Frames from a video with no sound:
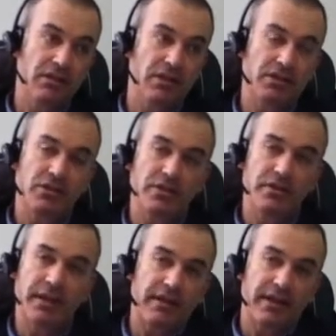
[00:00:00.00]
So it's not
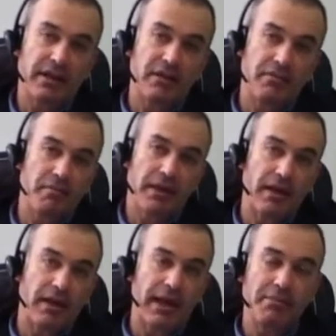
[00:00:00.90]
they
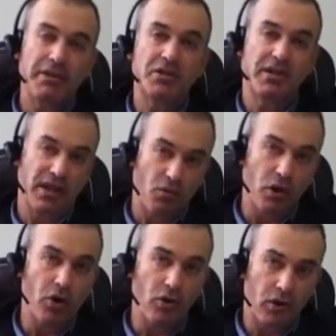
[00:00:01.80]
admit to their
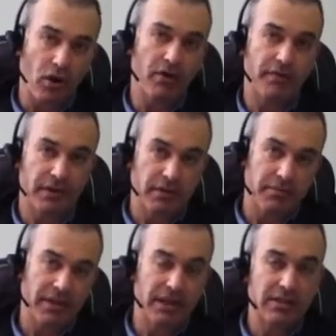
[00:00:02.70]
role
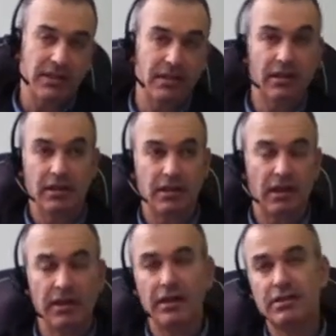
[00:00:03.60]
often, but then
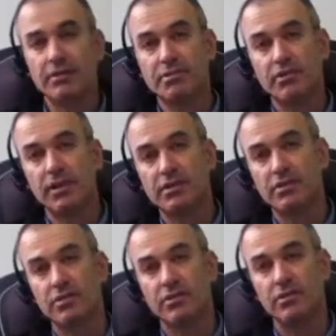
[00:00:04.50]
and it's up to
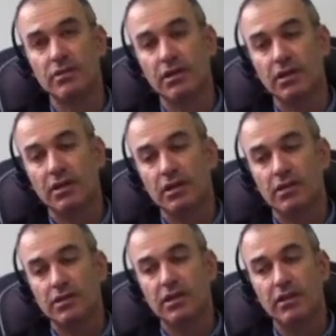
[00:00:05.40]
us to
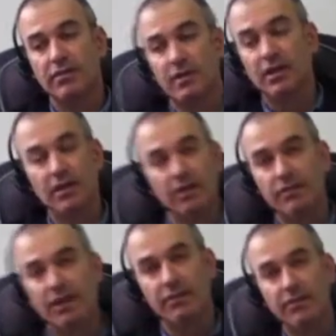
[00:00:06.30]
see
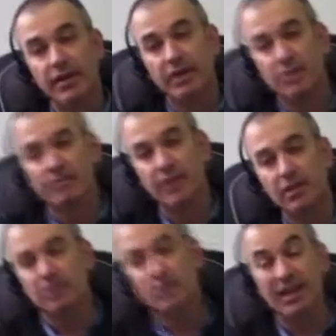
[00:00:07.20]
if they have a valid
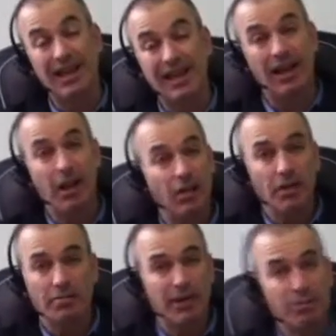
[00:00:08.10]
defence. A
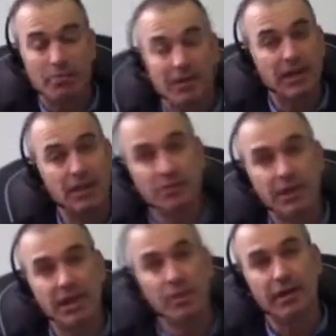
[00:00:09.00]
lot of people plead
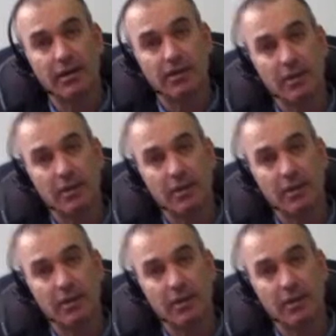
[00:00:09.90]
guilty anyway.